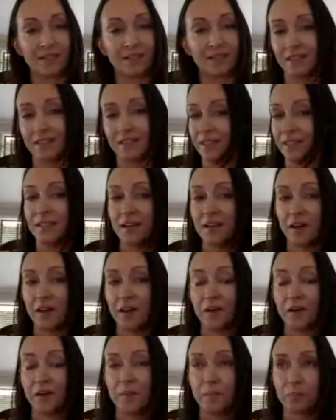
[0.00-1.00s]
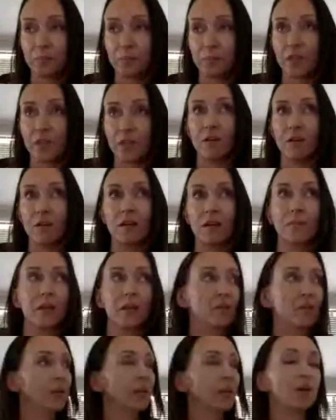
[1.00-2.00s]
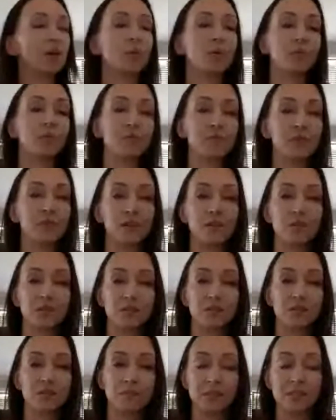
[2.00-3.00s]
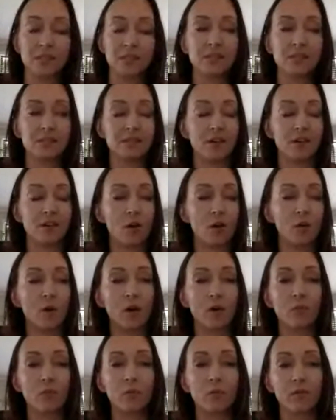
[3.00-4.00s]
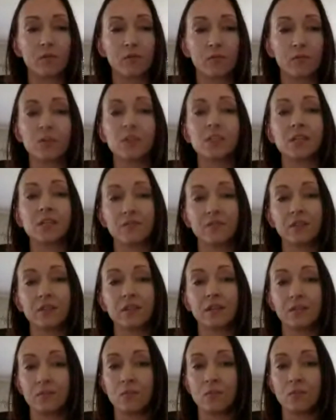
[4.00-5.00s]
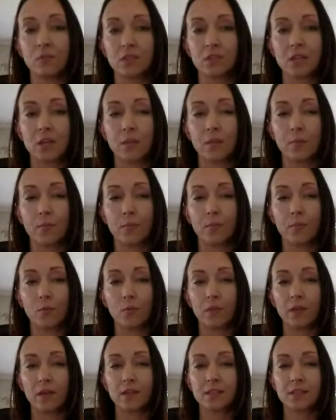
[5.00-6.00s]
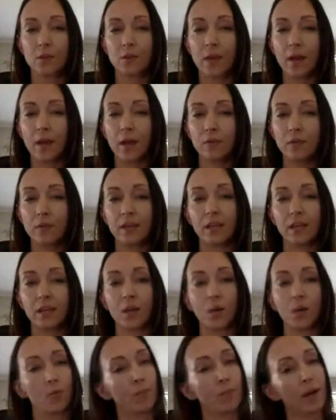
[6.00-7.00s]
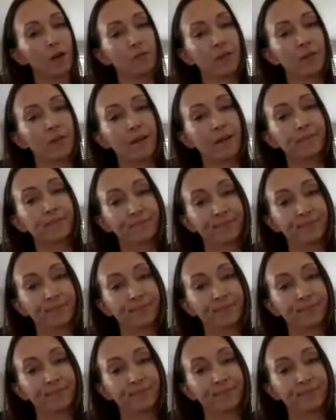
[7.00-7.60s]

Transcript: and I mean, I know of lots of businesses that I work with would definitely want to come on board with that. So how would they go about that?